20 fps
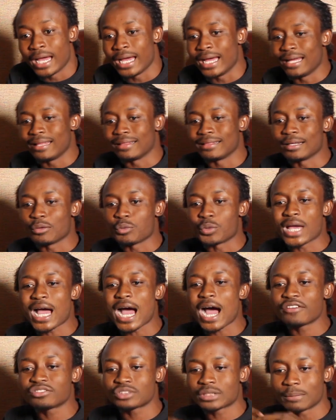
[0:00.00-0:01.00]
And we
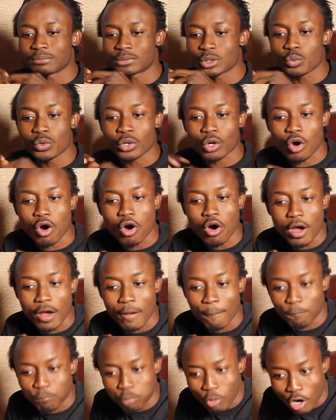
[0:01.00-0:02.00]
have something we call
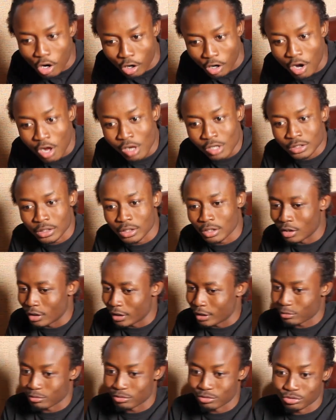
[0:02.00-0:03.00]
a block,
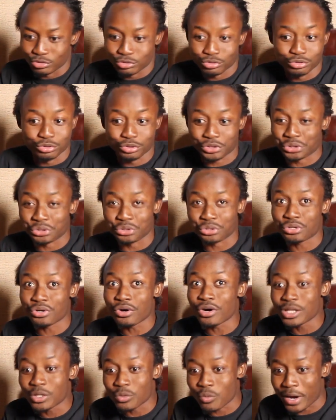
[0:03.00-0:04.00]
or you can
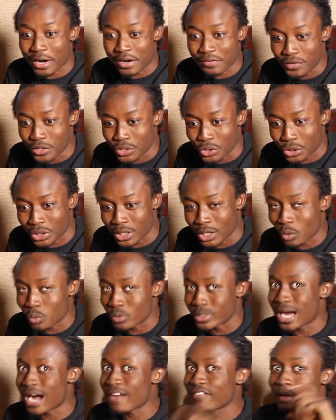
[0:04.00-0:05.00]
call it whatever you think.
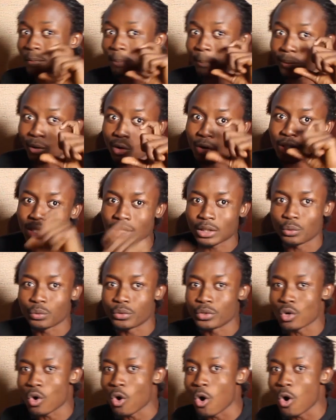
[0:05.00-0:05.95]
We have a block, and